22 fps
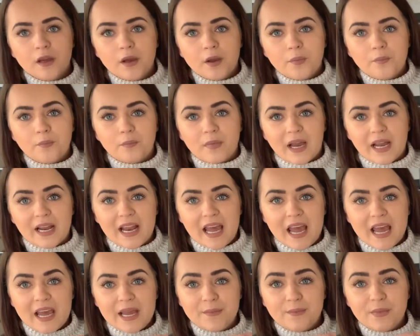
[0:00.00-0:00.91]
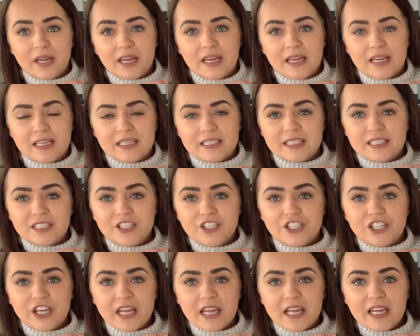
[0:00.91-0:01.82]
My name is
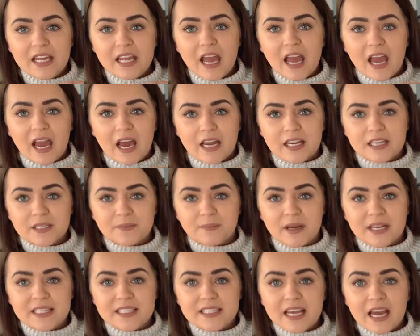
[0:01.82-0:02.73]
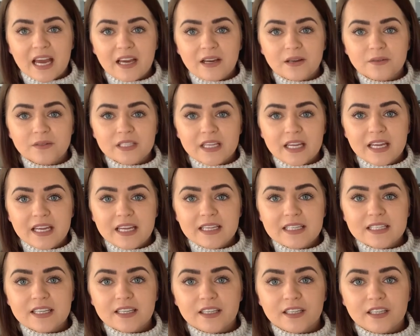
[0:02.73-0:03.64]
G and my sound
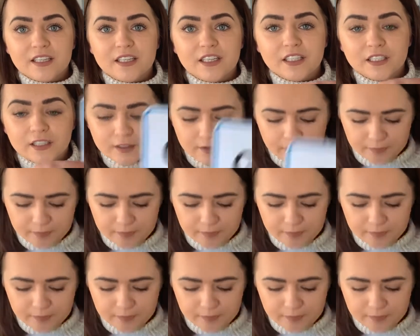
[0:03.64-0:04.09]
is G.